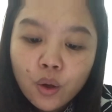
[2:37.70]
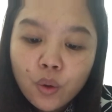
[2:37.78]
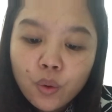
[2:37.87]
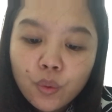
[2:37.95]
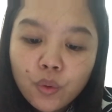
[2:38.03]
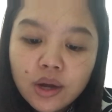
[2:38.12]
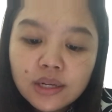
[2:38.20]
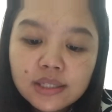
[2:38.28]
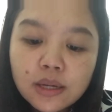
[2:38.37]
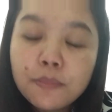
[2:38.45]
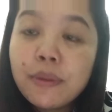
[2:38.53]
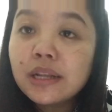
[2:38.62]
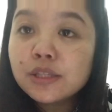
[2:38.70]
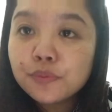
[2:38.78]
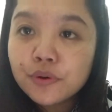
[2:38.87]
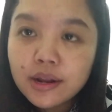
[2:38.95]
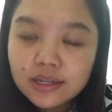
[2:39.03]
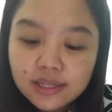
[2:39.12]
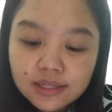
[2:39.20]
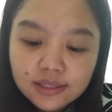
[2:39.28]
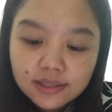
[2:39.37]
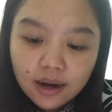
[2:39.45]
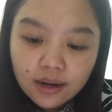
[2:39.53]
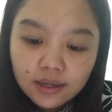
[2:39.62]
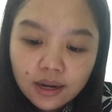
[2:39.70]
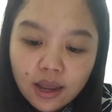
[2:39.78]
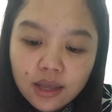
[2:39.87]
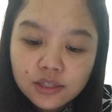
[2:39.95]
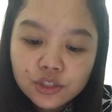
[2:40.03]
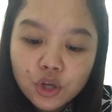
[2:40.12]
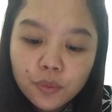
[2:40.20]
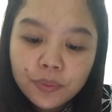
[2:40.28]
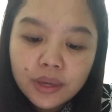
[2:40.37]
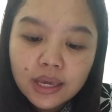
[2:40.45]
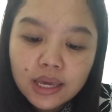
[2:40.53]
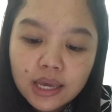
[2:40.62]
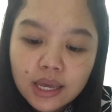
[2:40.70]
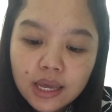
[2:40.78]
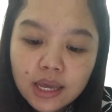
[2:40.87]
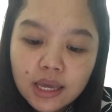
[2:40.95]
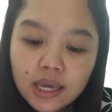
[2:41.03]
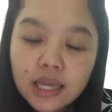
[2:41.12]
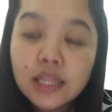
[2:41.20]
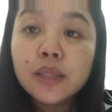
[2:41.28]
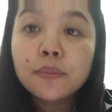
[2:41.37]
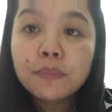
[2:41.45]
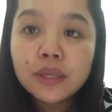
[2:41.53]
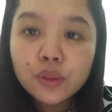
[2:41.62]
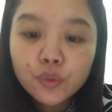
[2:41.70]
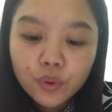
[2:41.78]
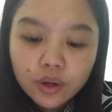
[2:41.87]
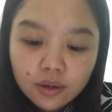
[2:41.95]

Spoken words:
Once a batch production starts, stopping in midway